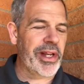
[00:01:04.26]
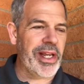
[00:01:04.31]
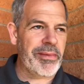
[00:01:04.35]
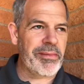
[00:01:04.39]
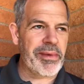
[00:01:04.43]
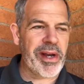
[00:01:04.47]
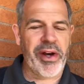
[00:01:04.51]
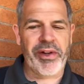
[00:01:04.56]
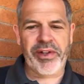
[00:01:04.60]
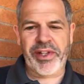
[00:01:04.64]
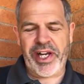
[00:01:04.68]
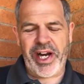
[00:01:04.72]

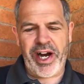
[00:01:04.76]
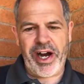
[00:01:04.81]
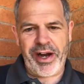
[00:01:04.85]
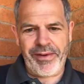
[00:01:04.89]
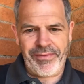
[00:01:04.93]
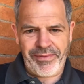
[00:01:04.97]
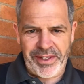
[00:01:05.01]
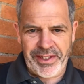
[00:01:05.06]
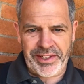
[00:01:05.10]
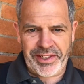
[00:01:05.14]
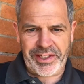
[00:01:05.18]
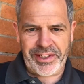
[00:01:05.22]
email the
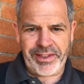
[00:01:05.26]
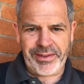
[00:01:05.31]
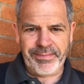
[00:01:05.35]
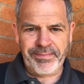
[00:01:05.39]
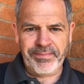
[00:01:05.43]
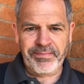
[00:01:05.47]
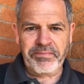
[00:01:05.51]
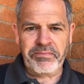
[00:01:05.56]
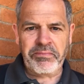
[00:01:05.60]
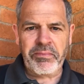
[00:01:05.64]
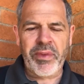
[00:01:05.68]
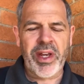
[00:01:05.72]
office
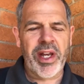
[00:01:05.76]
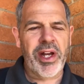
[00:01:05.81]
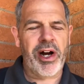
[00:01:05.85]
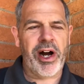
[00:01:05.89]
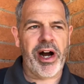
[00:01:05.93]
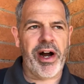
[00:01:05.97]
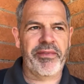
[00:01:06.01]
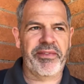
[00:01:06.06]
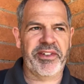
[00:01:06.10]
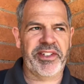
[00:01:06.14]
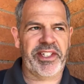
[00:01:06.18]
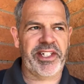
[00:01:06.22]

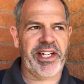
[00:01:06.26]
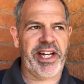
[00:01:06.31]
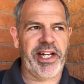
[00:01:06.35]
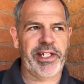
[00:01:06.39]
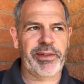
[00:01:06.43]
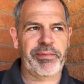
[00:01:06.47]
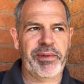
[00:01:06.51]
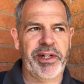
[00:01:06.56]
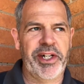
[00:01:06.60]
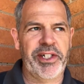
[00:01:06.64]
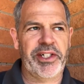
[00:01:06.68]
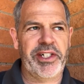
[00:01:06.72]
at
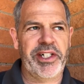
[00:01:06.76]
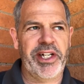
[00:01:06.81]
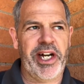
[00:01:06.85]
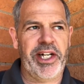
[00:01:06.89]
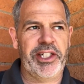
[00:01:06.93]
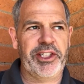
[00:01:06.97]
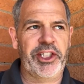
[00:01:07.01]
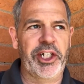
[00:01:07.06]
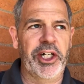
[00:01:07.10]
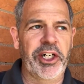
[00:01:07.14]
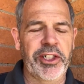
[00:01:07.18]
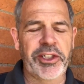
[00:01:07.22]

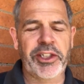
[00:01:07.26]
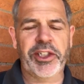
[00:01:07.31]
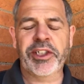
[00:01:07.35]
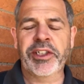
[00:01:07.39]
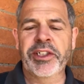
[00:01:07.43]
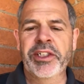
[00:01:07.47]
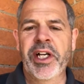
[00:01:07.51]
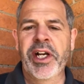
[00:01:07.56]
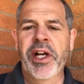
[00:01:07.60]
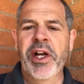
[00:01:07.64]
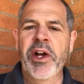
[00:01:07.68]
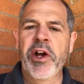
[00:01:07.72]
expedition.church,
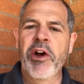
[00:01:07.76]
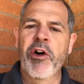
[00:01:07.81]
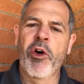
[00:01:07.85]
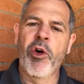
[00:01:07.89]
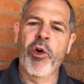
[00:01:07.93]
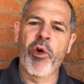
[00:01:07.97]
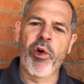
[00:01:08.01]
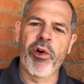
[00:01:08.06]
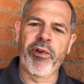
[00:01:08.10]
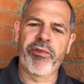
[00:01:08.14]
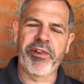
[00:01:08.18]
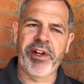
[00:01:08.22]

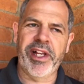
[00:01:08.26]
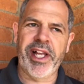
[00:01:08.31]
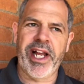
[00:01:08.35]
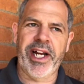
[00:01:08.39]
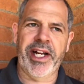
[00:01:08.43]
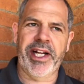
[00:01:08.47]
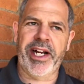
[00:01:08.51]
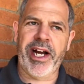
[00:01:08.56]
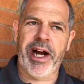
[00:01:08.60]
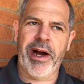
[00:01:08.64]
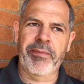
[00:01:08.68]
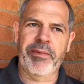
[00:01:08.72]
or fill
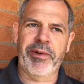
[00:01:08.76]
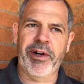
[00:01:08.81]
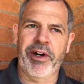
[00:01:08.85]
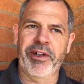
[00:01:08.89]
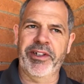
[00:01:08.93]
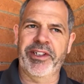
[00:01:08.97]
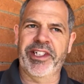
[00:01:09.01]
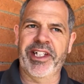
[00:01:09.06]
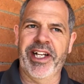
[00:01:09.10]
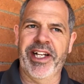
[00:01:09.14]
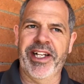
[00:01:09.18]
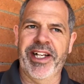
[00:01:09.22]
out a comp
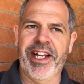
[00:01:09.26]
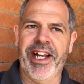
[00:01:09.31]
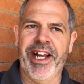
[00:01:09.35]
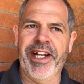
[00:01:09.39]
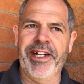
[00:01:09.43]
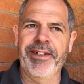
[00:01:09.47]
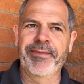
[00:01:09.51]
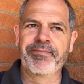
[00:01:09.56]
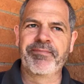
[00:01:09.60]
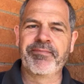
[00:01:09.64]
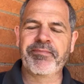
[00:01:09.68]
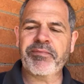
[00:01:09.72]
card
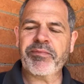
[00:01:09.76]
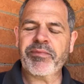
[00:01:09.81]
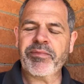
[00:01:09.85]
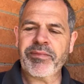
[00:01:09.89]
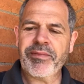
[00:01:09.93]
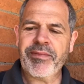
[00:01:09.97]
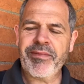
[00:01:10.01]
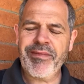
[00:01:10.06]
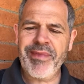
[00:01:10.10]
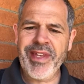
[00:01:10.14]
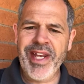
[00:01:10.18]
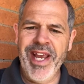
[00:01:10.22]
Sunday,
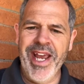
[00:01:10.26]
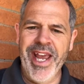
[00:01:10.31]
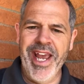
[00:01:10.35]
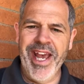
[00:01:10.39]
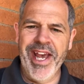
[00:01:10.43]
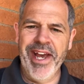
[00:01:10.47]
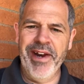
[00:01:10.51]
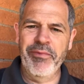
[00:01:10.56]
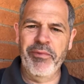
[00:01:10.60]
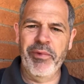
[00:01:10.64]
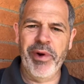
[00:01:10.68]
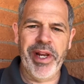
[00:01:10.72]

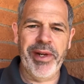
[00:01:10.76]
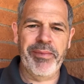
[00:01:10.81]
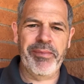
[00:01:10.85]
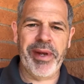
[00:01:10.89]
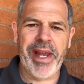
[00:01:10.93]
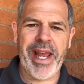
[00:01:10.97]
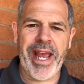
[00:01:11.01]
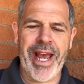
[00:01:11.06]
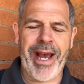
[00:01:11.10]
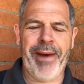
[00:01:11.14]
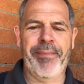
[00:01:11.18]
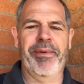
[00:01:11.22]
and we'd
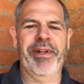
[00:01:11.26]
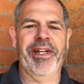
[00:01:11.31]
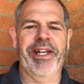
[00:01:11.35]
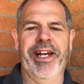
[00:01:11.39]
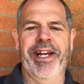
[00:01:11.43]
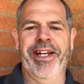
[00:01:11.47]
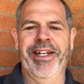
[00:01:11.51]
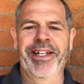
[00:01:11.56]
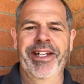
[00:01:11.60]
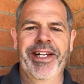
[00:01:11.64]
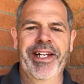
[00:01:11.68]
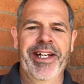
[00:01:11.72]
be happy
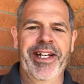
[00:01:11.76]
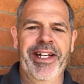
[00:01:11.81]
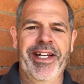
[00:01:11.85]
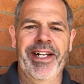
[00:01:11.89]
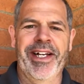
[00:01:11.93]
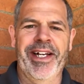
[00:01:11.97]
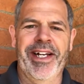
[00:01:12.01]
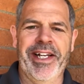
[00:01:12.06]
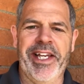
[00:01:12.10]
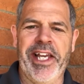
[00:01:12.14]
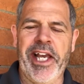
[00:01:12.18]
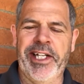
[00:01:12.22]
to
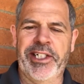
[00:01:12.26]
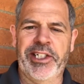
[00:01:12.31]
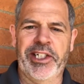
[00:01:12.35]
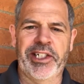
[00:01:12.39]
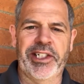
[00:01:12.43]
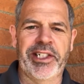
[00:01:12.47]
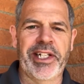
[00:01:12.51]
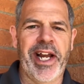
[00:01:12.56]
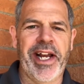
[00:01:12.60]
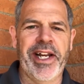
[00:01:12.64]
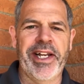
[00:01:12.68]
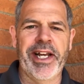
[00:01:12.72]
get you
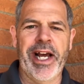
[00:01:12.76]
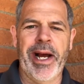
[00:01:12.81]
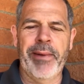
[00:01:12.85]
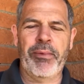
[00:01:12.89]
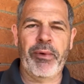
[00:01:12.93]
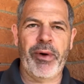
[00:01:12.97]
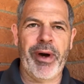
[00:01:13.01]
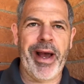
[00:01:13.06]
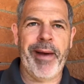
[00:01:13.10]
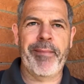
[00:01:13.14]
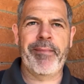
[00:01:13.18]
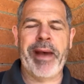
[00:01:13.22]
signed
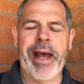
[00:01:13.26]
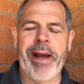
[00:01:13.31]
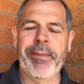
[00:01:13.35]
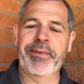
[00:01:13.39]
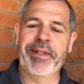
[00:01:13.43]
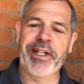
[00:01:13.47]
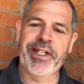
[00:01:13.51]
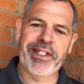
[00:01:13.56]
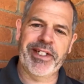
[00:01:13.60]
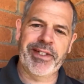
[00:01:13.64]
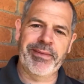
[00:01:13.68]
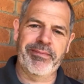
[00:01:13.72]
up. We'll have
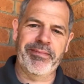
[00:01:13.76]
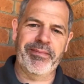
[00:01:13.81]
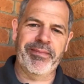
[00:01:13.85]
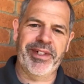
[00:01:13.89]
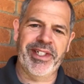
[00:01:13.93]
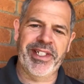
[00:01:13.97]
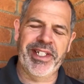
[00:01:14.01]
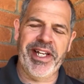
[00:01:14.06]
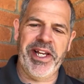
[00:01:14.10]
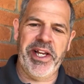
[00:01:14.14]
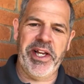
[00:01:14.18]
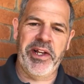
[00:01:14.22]

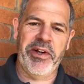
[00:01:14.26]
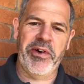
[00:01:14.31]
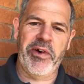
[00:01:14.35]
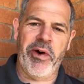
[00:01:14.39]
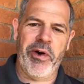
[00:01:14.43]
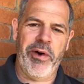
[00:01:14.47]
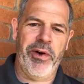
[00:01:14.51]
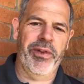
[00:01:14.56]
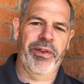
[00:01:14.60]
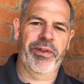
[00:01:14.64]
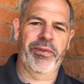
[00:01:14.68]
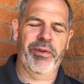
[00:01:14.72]
baptisms in
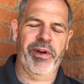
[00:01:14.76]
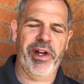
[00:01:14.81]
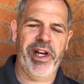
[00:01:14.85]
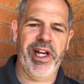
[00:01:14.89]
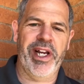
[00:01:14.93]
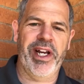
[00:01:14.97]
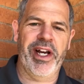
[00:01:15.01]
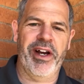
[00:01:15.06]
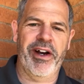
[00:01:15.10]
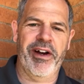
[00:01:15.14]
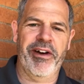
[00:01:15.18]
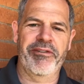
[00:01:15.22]
all
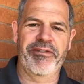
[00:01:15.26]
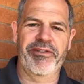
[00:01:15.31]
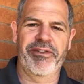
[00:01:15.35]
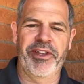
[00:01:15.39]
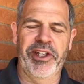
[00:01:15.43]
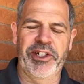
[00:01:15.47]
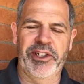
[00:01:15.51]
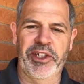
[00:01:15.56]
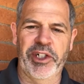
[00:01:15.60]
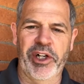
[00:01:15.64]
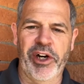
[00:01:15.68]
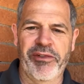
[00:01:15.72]
three of
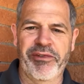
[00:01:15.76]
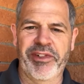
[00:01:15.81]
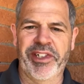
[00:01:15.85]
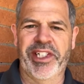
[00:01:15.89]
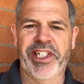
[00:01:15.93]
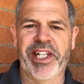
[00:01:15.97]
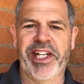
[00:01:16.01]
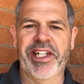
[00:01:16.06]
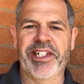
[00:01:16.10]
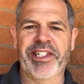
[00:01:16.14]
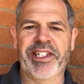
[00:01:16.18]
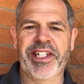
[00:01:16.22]
the
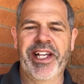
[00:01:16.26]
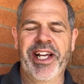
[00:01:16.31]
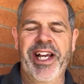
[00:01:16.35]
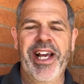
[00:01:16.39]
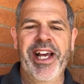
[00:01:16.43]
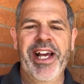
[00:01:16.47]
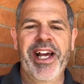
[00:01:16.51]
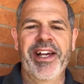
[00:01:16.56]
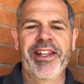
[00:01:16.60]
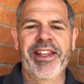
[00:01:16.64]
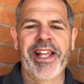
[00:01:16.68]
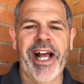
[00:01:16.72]
services.
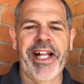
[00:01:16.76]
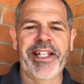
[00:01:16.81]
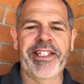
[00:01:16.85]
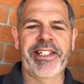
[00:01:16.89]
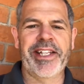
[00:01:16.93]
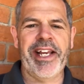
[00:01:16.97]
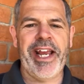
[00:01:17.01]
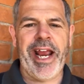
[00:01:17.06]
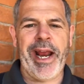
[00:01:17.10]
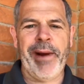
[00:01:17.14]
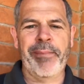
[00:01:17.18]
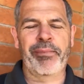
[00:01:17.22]

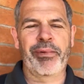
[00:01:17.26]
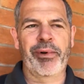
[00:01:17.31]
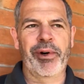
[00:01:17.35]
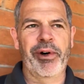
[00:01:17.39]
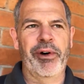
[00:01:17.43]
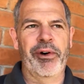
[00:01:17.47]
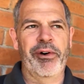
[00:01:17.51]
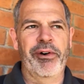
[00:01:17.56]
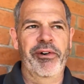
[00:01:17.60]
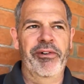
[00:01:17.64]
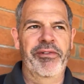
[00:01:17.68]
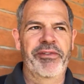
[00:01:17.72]
That's
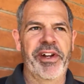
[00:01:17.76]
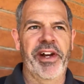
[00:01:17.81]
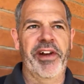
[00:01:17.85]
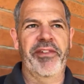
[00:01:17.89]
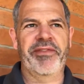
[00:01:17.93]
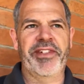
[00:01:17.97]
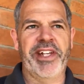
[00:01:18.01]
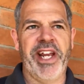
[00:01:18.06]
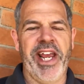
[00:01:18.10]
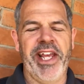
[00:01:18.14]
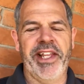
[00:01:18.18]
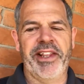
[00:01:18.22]
April
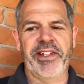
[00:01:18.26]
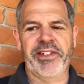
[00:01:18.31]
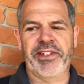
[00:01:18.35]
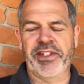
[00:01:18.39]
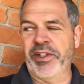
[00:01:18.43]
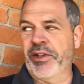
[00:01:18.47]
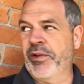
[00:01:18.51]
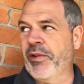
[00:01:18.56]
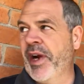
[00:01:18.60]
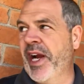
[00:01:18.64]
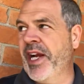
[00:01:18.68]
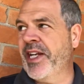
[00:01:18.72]
15th.
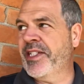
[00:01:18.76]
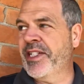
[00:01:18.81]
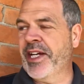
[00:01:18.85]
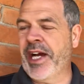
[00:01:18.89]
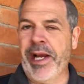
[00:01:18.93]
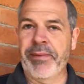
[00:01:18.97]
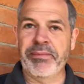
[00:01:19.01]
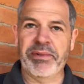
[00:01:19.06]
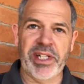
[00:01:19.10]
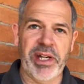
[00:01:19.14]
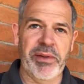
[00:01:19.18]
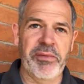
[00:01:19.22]
It's a great
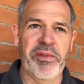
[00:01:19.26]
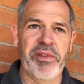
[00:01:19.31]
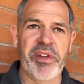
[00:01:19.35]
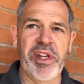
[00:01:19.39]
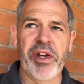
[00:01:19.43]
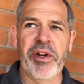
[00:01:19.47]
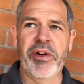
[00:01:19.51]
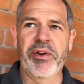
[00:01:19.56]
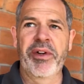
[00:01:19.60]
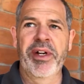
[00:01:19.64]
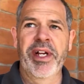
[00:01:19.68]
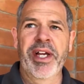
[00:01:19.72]
time. Some of
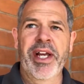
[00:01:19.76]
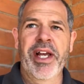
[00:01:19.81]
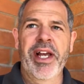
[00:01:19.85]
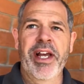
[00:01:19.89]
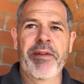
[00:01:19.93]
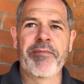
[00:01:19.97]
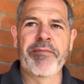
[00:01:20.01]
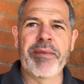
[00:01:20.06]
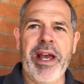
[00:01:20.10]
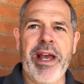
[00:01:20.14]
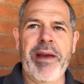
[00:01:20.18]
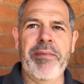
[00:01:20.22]
you
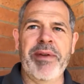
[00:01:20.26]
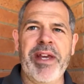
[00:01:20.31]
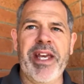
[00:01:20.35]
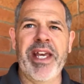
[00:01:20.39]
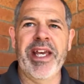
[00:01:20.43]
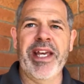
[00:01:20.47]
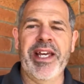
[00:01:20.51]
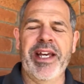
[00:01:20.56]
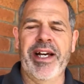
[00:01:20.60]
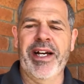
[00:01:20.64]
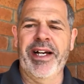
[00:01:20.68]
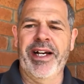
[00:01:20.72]

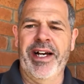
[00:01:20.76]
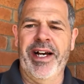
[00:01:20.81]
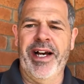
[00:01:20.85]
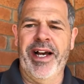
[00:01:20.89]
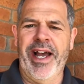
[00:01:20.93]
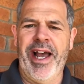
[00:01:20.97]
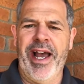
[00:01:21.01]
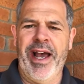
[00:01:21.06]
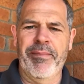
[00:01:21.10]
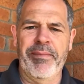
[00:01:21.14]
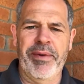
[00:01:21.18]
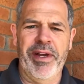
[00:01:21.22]
maybe
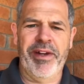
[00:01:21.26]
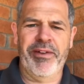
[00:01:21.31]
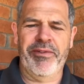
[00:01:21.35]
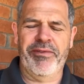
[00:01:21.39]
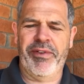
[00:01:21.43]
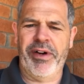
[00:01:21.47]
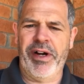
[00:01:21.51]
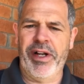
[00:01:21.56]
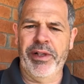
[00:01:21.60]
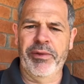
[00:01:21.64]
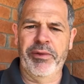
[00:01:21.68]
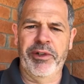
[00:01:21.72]
have been
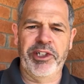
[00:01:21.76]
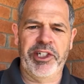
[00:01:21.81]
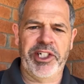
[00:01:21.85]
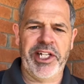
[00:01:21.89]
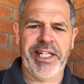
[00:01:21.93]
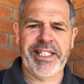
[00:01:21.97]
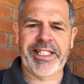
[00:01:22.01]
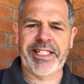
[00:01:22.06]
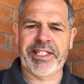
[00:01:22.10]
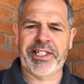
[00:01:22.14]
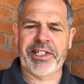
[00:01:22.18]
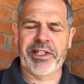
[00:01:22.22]
following
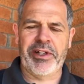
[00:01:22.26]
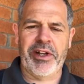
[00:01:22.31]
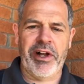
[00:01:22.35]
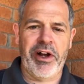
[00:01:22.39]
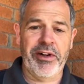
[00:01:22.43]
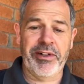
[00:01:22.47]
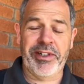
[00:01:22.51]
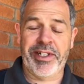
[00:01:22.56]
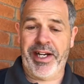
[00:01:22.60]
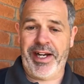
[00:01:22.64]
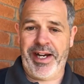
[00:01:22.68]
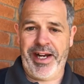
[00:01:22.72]
Jesus a
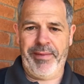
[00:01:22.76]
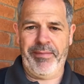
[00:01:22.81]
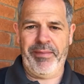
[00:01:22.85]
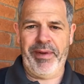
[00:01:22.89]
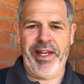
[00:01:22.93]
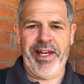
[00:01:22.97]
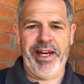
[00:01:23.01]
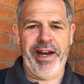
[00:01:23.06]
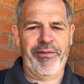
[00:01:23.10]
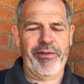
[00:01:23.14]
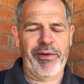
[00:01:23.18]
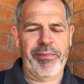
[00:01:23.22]
long time
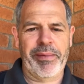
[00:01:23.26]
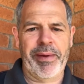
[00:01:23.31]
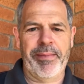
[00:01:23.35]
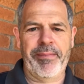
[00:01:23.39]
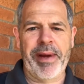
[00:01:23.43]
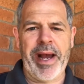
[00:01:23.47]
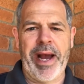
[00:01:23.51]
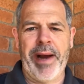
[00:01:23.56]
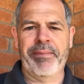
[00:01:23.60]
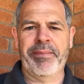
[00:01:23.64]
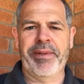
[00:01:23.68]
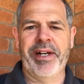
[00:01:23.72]
and never
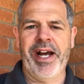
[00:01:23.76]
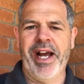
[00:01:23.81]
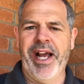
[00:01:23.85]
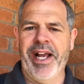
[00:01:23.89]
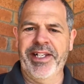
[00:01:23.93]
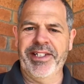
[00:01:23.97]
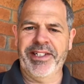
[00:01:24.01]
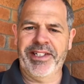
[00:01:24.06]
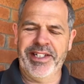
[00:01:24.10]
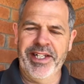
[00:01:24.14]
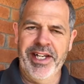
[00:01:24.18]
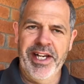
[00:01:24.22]
been
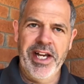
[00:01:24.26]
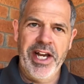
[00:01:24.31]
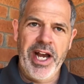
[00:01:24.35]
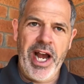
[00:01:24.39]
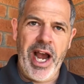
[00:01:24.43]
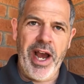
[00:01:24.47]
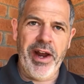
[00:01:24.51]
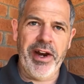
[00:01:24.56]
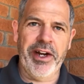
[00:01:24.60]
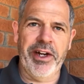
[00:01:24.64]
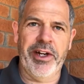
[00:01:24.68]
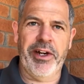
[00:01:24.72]
baptized.
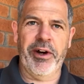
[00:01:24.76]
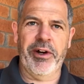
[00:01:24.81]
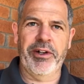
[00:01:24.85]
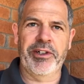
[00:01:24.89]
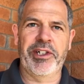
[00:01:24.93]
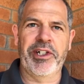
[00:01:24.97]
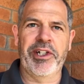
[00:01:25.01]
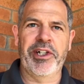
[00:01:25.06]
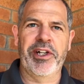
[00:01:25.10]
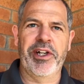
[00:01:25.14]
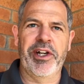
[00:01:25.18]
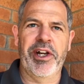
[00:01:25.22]
I'd
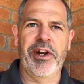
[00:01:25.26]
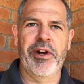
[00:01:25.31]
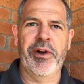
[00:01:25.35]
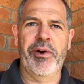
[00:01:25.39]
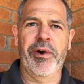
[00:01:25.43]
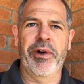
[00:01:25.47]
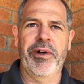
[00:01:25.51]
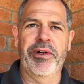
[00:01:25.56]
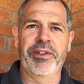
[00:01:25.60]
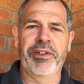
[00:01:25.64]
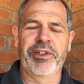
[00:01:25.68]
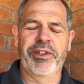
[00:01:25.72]
encourage you
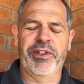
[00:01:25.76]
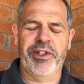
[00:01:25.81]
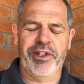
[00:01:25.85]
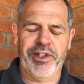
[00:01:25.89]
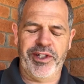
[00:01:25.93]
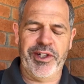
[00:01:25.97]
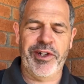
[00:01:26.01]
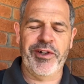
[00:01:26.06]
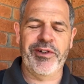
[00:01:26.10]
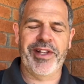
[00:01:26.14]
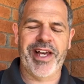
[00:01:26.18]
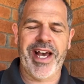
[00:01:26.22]
to
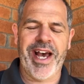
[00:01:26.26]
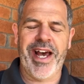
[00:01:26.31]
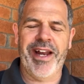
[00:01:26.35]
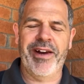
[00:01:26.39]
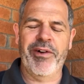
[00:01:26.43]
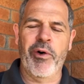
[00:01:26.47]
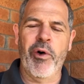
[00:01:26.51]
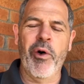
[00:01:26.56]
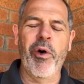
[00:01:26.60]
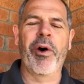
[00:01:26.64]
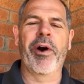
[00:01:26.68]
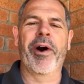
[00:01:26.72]
do that,
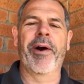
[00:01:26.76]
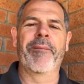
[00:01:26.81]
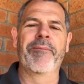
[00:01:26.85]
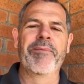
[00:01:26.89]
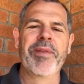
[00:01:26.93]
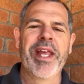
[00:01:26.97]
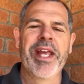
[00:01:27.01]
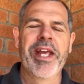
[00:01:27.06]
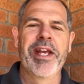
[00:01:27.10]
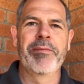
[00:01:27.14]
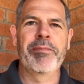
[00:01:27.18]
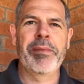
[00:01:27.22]
or
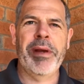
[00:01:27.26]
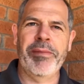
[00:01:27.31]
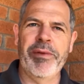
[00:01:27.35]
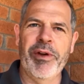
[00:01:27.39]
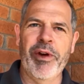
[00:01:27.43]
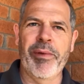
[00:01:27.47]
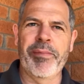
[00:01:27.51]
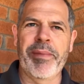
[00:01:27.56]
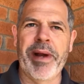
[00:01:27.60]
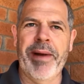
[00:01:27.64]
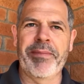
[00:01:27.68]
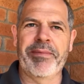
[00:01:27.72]
maybe
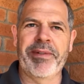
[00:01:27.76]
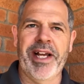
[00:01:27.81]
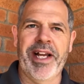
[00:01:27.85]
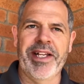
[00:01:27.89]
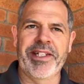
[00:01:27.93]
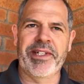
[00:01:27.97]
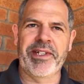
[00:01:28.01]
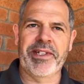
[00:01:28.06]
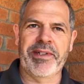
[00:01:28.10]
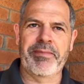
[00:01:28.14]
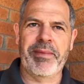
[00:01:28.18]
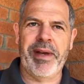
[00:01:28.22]
you're
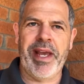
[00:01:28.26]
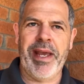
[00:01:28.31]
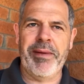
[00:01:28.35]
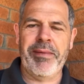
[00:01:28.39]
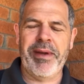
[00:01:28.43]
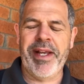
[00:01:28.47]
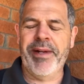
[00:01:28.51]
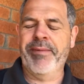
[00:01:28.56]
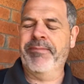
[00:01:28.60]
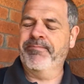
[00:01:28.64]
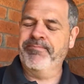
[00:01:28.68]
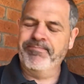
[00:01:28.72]
baptized as a
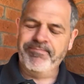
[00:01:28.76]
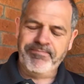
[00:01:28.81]
baby